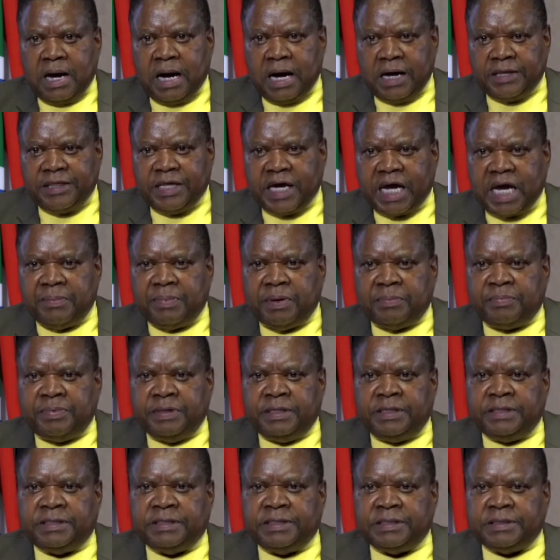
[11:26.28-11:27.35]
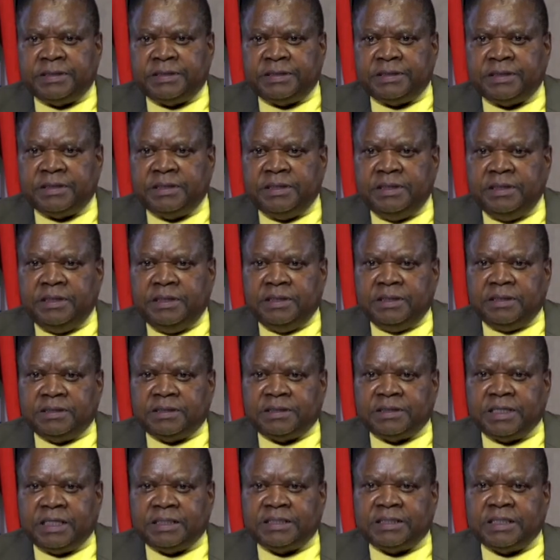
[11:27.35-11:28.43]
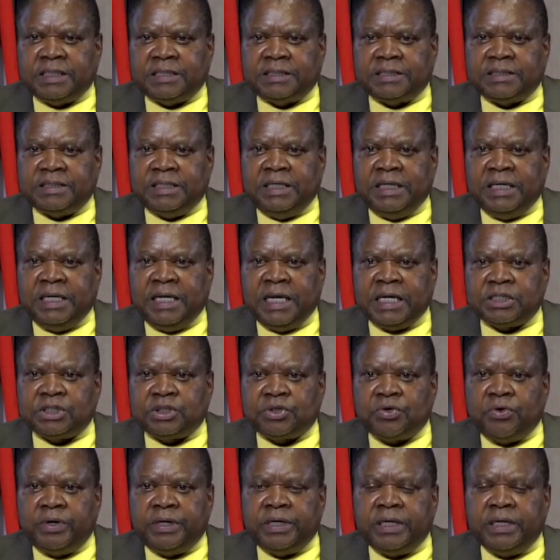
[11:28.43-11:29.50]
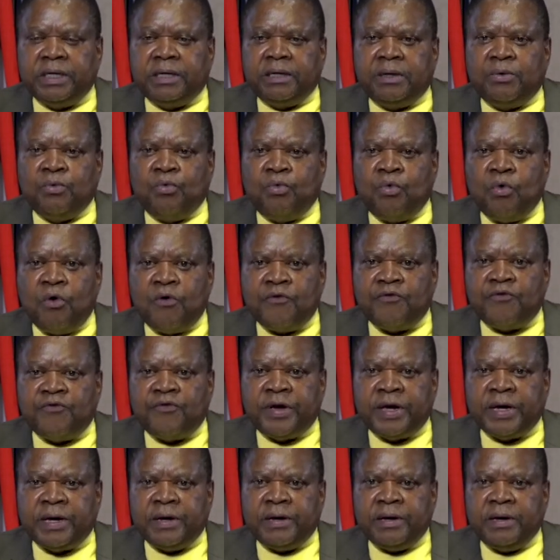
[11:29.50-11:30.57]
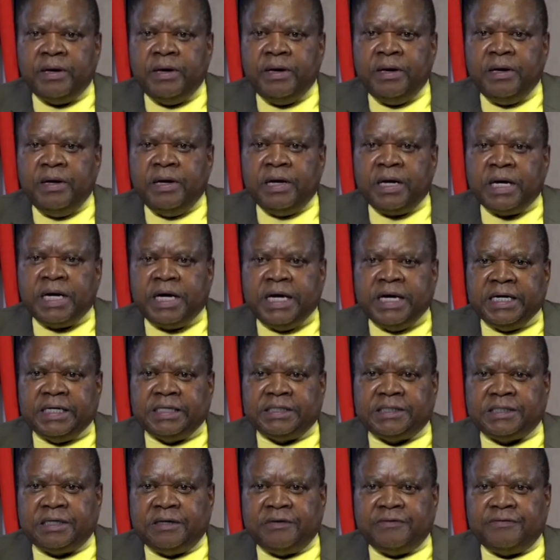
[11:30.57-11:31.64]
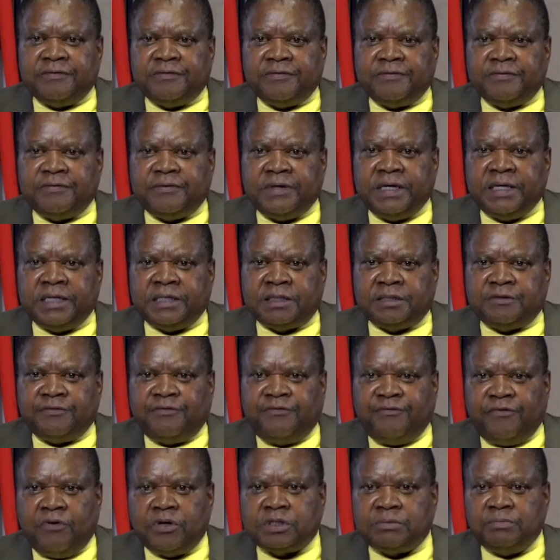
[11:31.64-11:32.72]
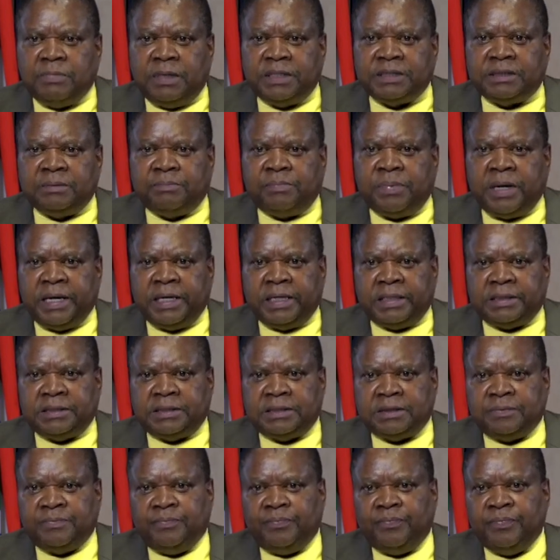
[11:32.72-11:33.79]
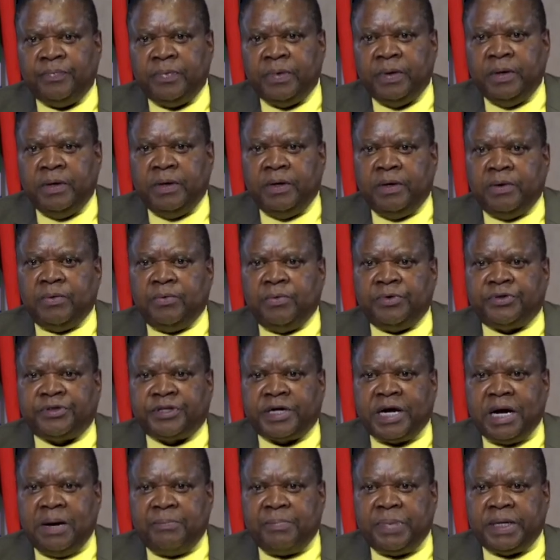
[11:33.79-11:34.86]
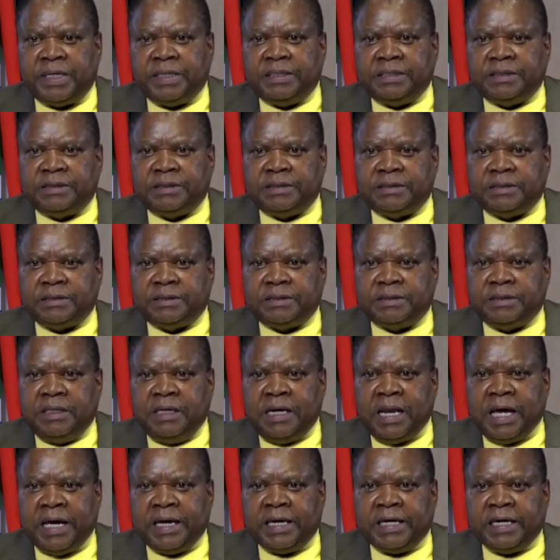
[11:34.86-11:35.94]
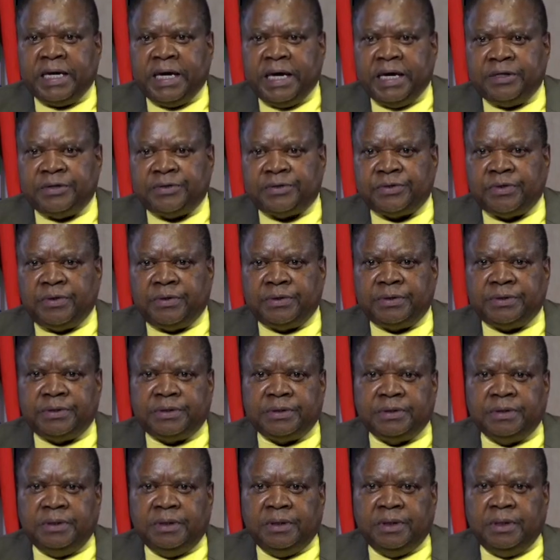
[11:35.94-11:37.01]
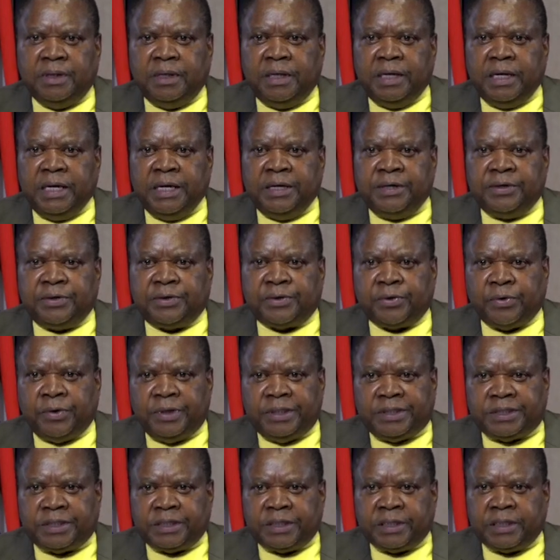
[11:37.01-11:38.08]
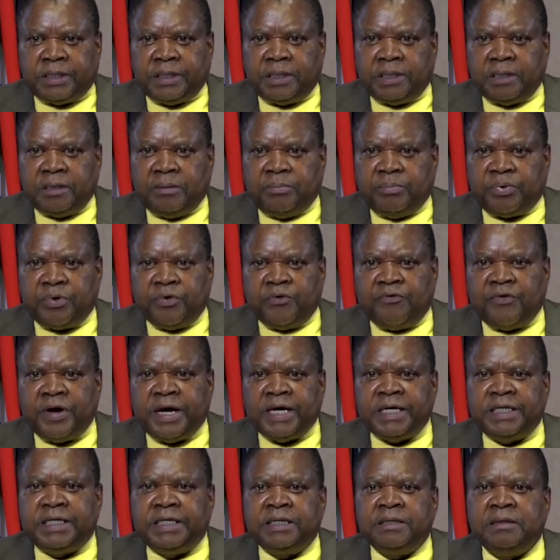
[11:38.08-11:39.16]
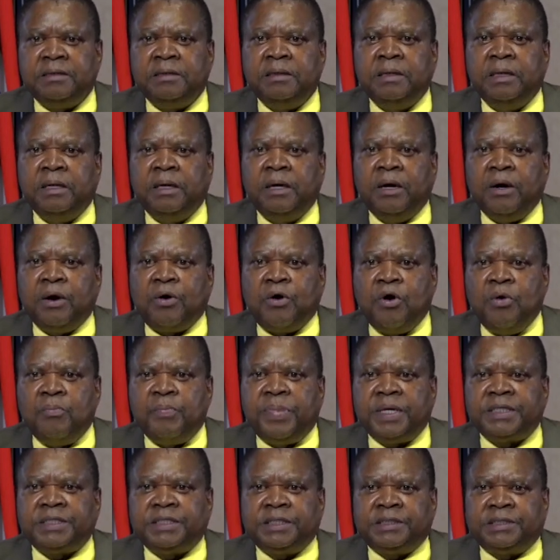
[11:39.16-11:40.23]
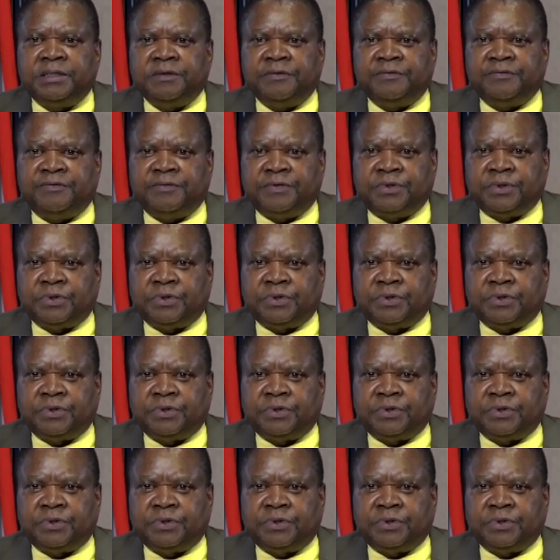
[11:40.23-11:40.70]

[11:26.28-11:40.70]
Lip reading: Other capabilities, such as electronic warfare, can serve as force multipliers, with companies like Hansot and Reutech providing competitive